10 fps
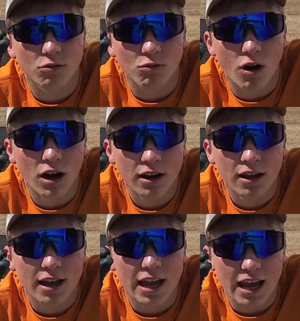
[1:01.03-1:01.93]
one
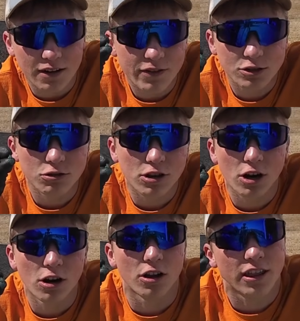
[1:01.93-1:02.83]
individual
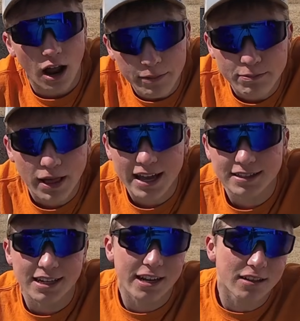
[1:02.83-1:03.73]
kernel that I'll be
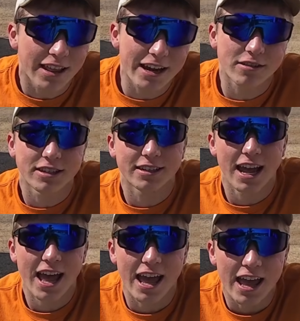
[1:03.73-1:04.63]
planting here later
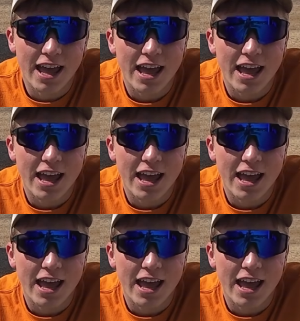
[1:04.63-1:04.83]
today